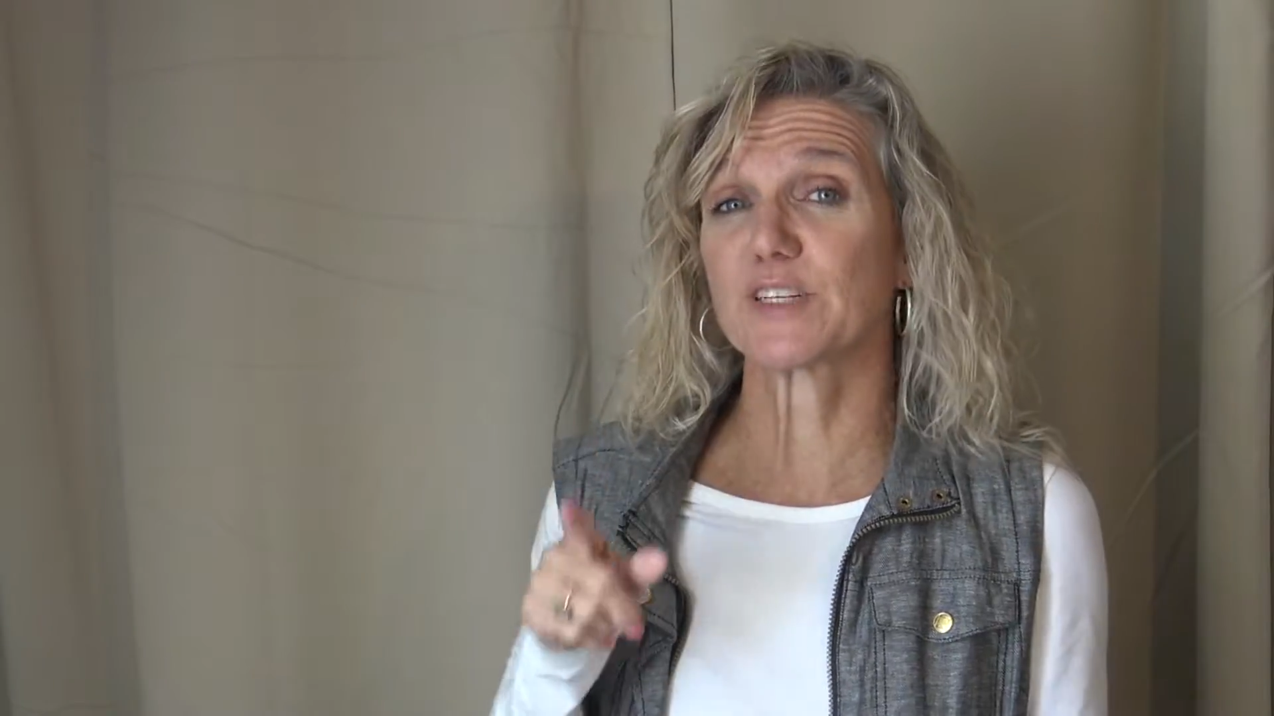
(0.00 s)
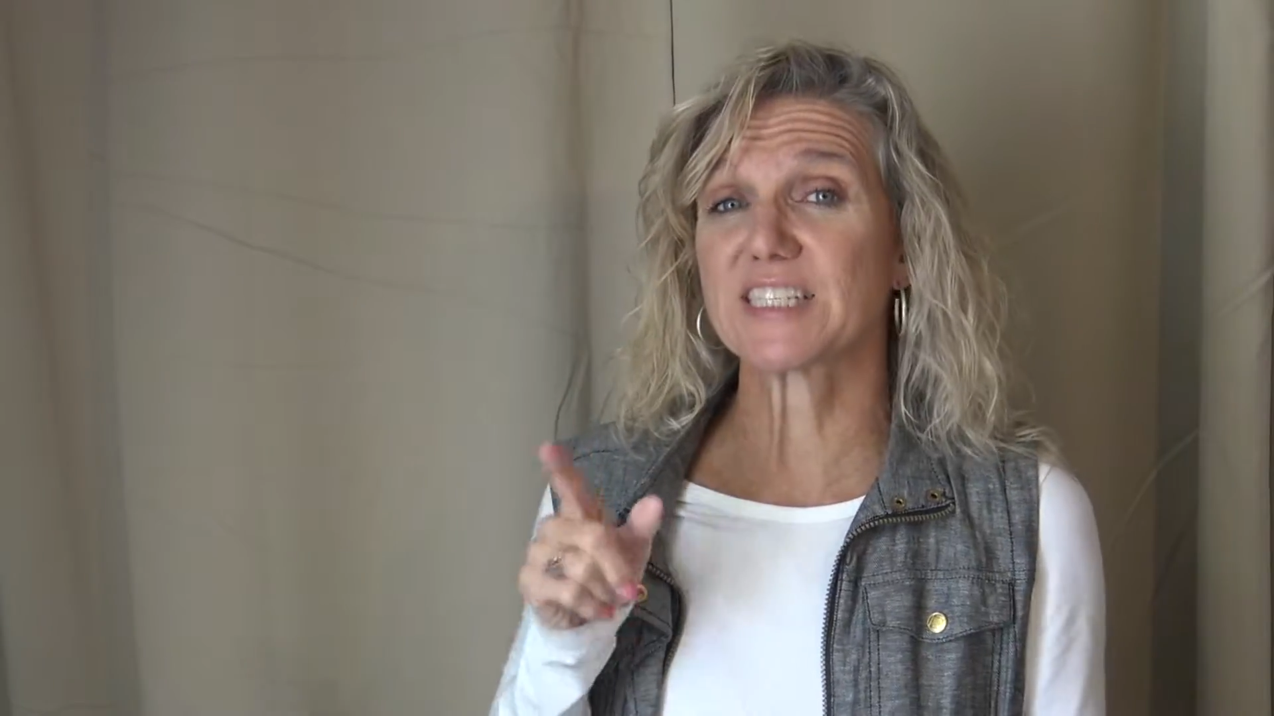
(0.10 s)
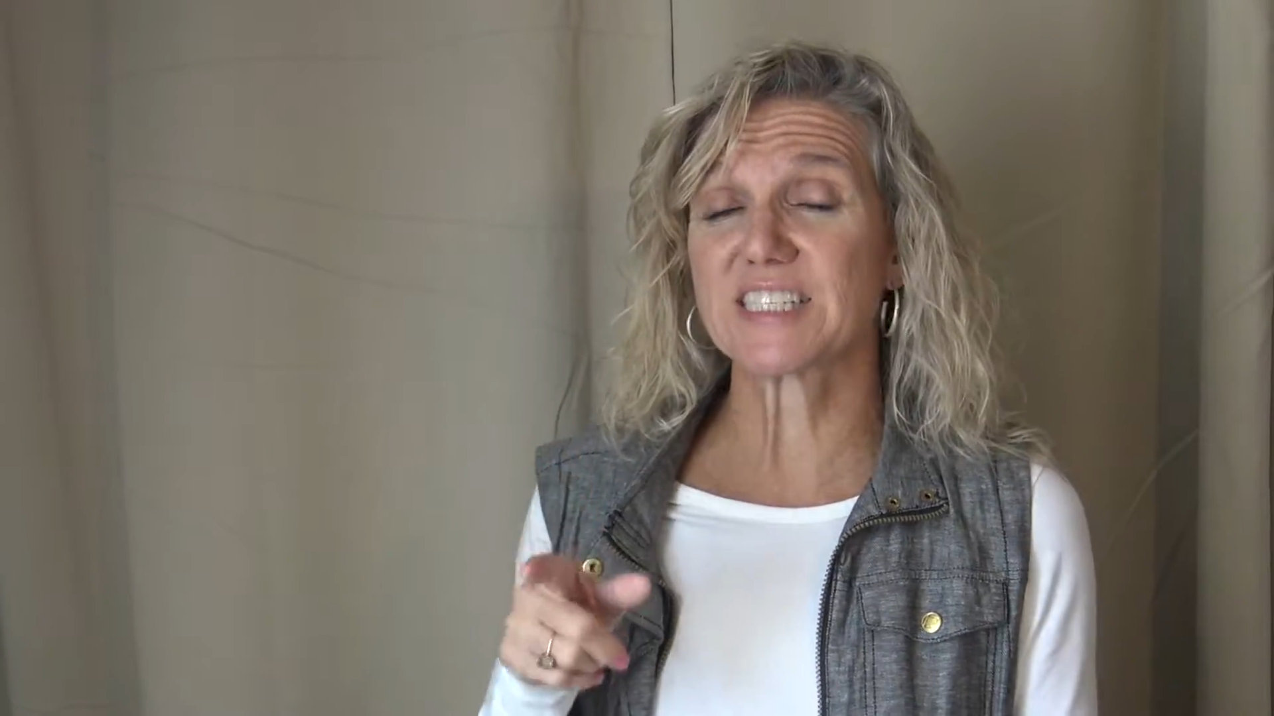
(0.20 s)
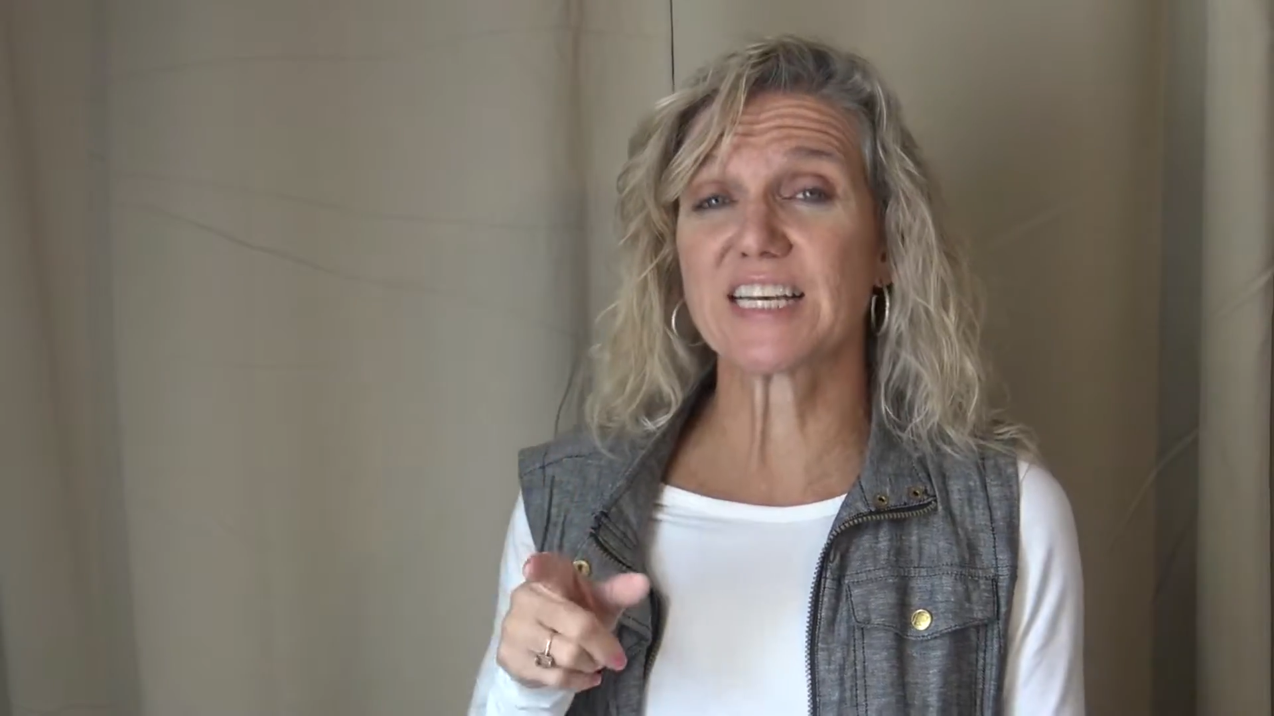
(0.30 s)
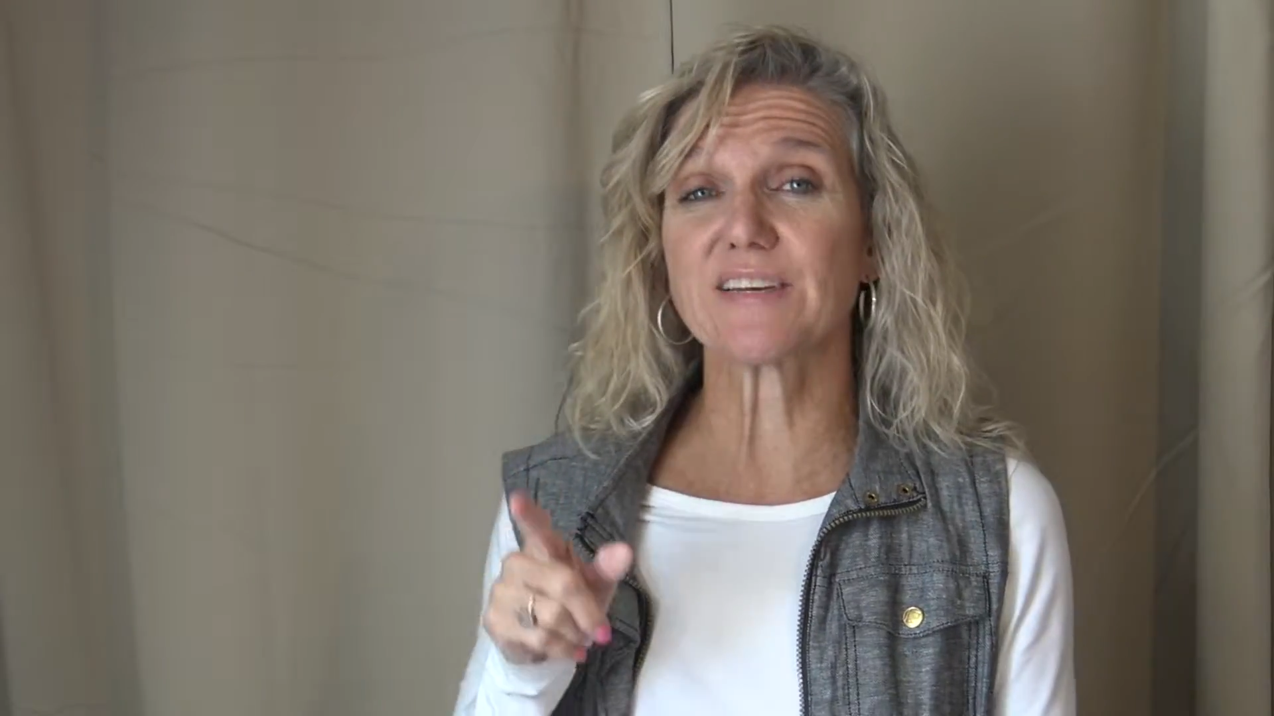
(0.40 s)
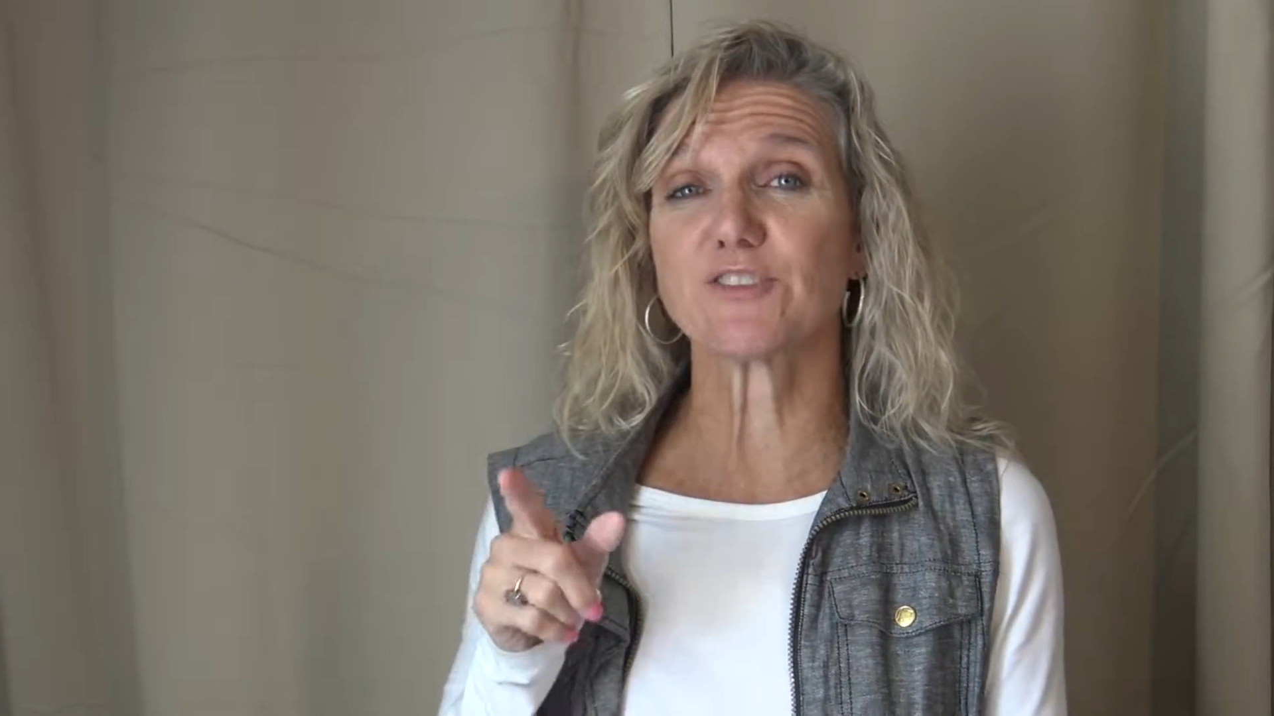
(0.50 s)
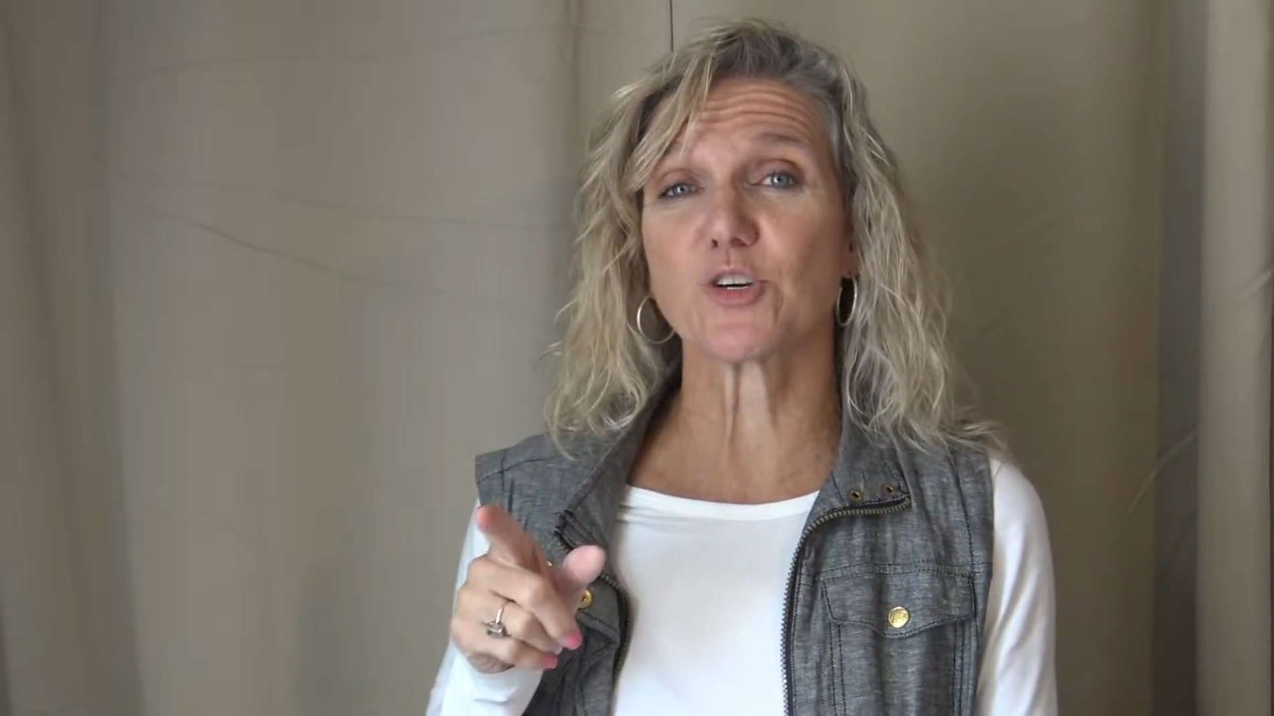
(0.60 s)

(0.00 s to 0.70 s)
received